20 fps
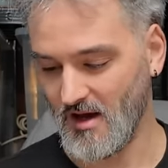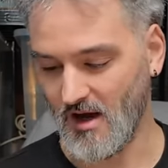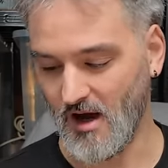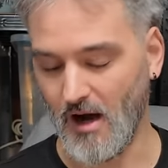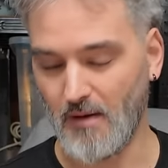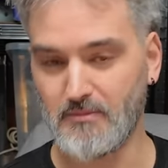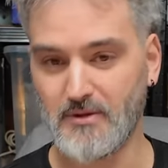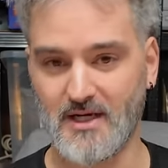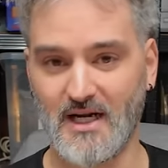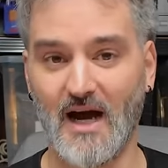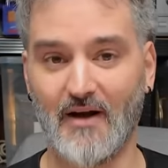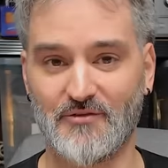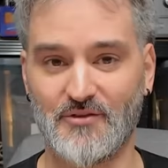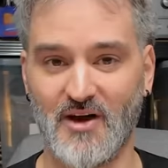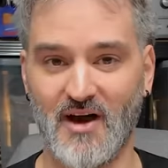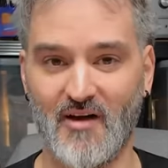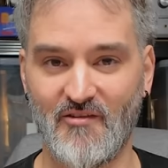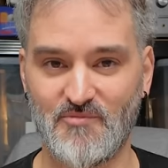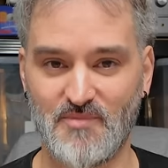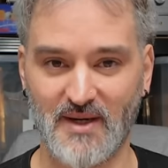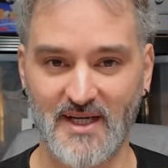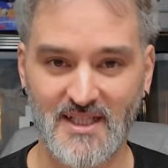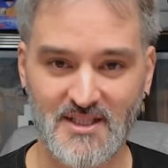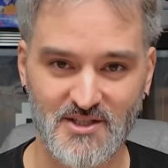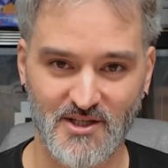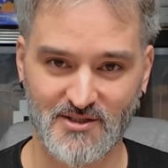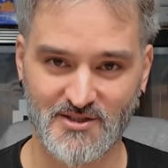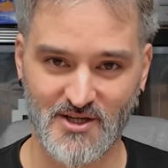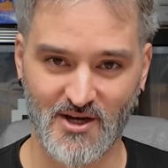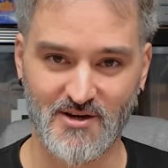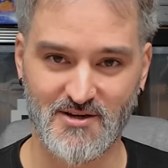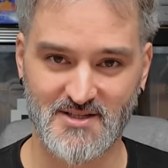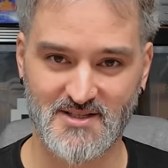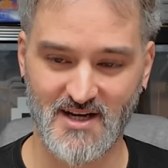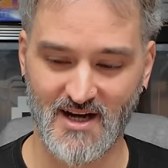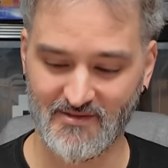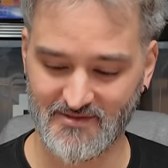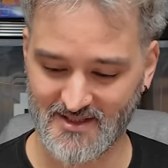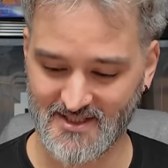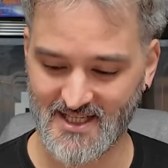I'm going to have beans on toast
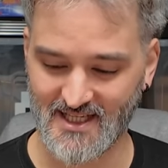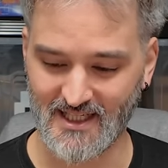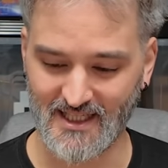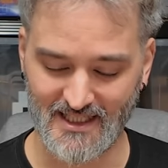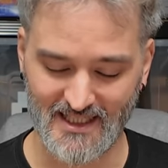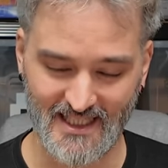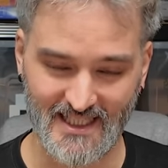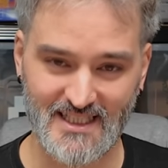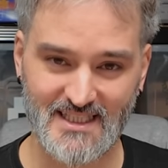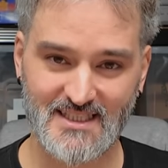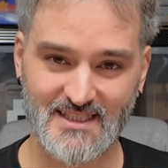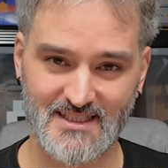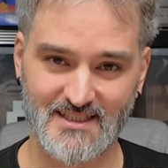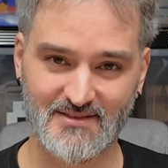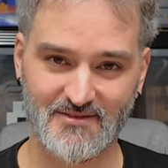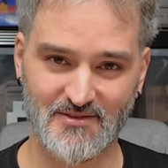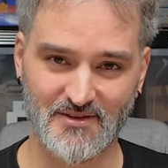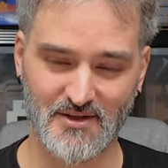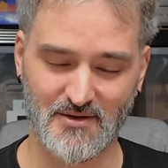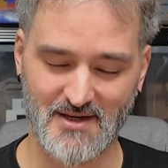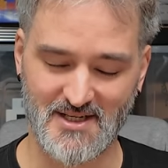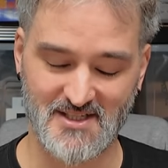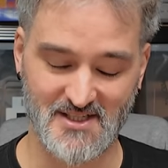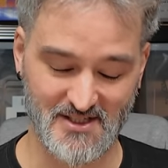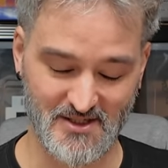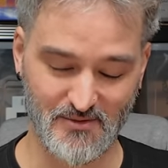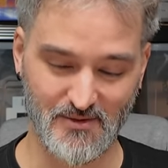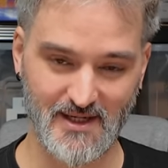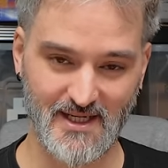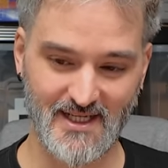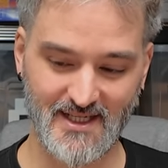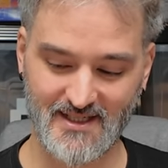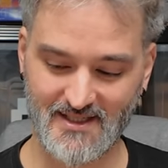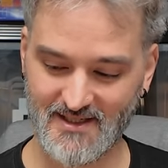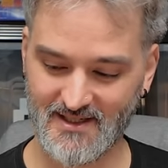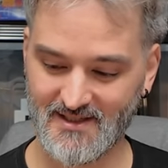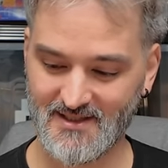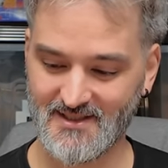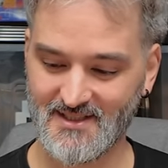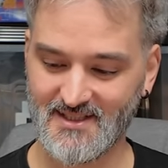after selling these for the rest of the week.